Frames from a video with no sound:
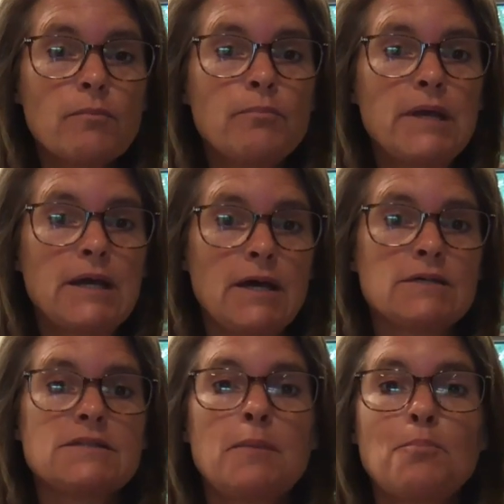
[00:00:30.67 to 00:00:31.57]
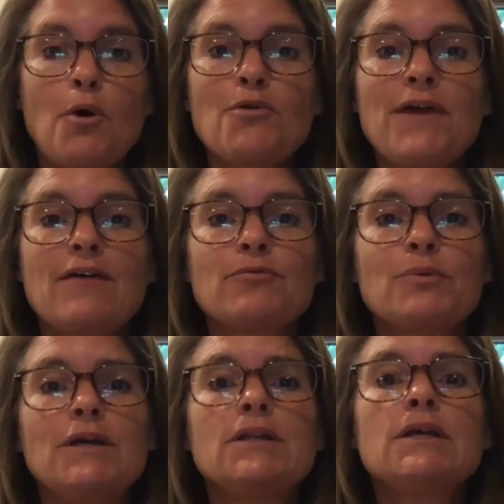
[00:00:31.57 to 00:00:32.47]
because they both have
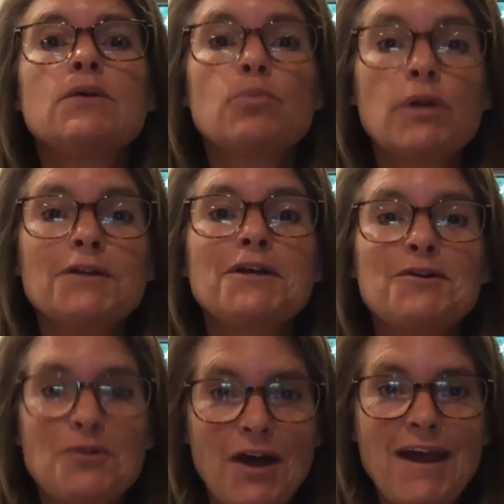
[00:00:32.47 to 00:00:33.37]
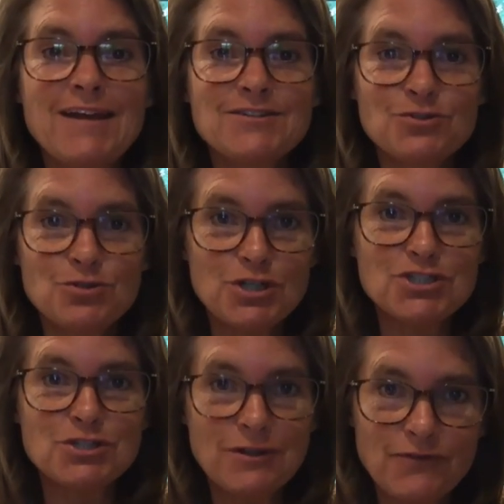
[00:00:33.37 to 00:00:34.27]
really, really great
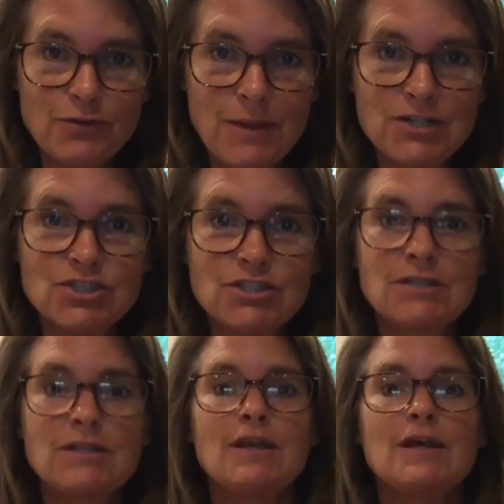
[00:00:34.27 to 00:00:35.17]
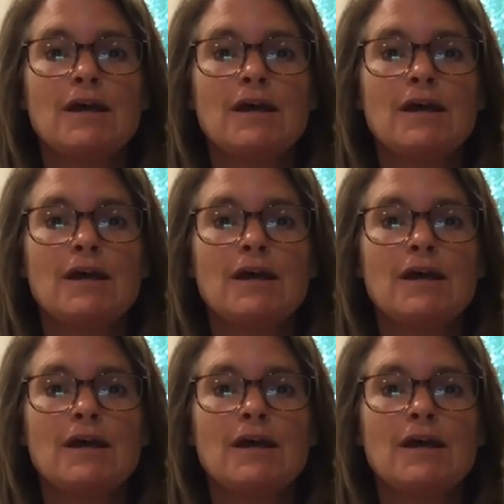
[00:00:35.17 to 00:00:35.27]
nutritional information.